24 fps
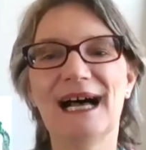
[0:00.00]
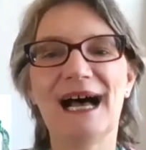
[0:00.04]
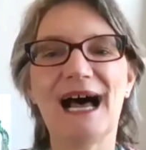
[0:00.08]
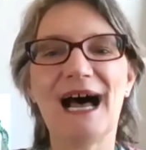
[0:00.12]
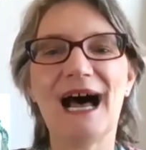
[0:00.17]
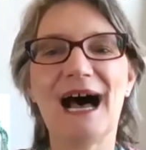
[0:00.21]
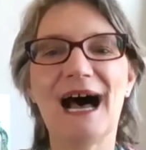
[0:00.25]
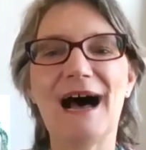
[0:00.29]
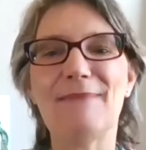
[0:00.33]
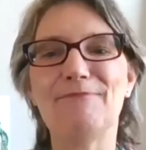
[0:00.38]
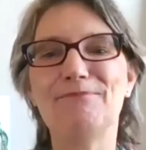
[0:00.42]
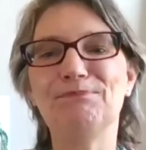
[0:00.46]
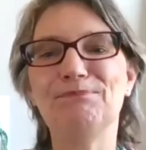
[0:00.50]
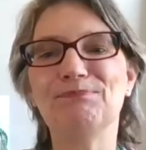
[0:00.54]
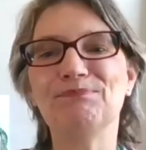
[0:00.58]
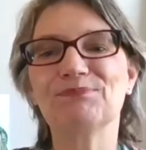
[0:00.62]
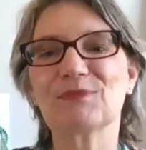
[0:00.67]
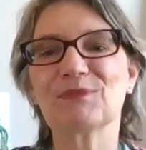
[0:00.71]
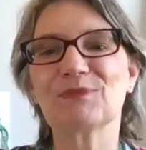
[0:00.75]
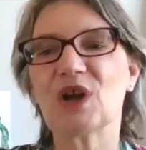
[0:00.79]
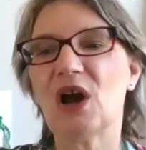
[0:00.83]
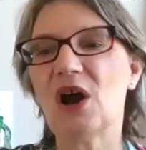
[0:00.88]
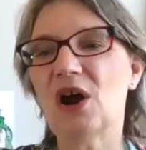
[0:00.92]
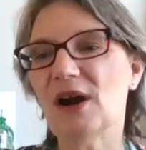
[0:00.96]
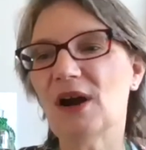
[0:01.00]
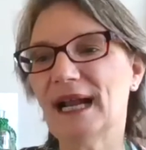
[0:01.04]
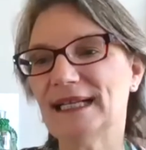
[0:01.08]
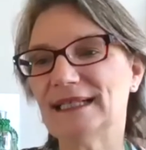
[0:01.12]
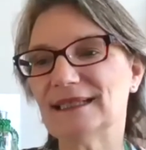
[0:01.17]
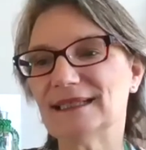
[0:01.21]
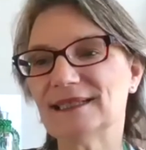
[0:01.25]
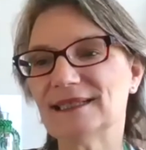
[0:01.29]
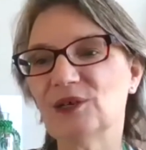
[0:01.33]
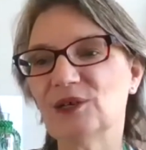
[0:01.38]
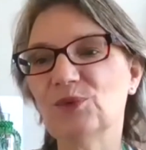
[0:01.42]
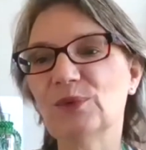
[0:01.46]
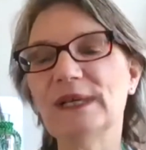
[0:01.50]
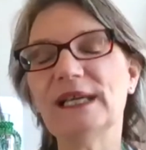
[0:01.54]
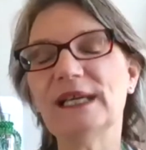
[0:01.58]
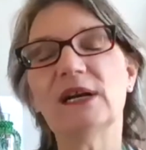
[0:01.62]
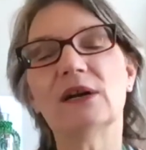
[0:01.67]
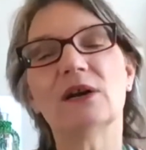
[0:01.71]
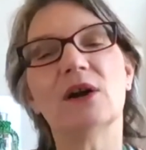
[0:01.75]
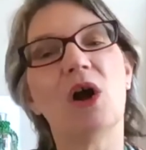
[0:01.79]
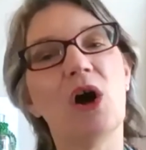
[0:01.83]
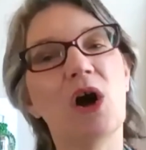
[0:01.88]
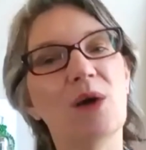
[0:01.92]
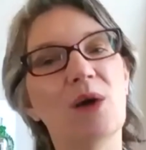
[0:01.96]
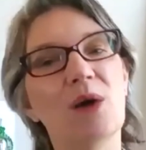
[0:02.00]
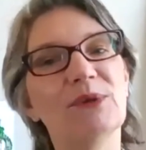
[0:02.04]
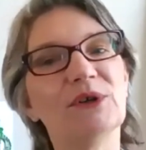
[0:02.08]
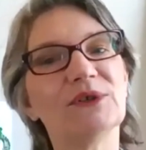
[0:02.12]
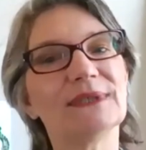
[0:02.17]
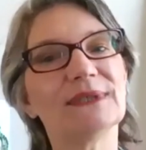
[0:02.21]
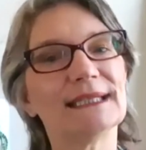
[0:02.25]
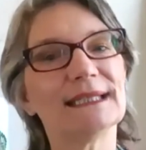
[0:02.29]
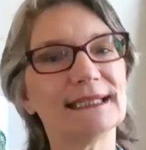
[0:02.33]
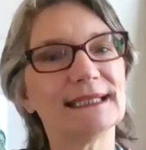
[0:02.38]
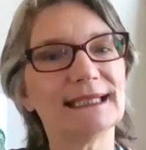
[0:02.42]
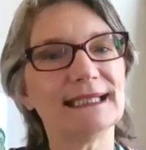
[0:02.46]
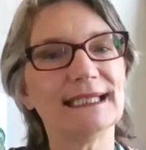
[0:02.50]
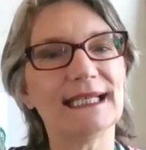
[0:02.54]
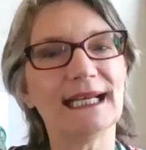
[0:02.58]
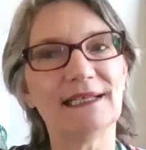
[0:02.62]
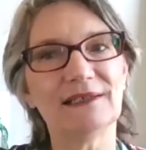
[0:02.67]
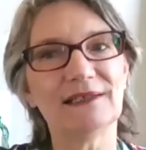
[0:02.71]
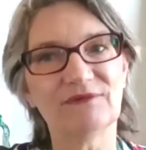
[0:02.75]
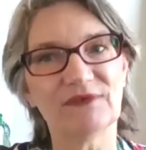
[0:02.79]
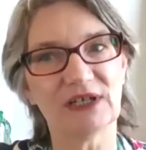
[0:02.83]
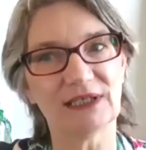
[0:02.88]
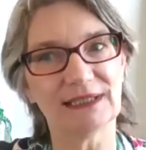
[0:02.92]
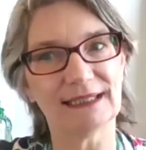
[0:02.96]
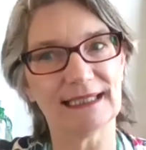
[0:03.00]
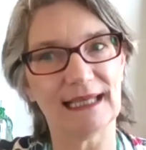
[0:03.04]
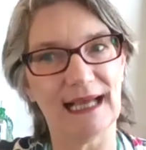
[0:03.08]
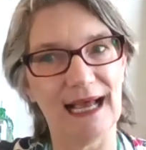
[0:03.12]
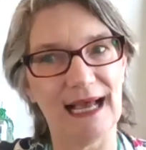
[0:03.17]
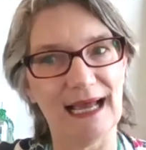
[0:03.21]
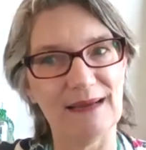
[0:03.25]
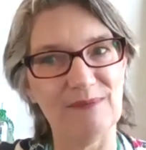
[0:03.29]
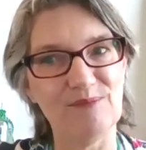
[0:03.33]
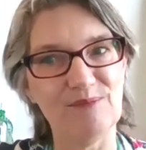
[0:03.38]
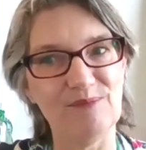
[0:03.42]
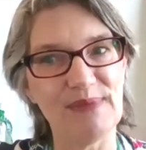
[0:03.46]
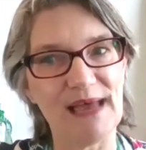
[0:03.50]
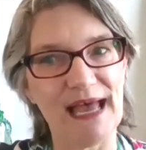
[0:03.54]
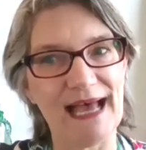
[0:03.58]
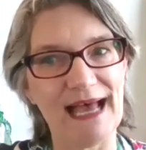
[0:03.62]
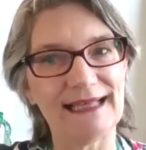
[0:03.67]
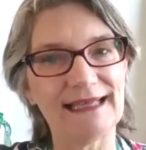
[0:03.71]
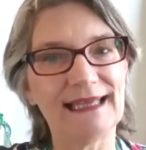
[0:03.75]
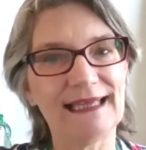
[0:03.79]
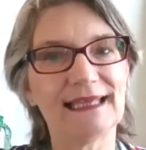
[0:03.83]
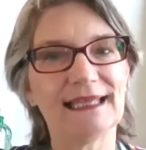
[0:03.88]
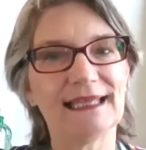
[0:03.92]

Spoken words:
All right, so we are almost at the end of our time, Beth.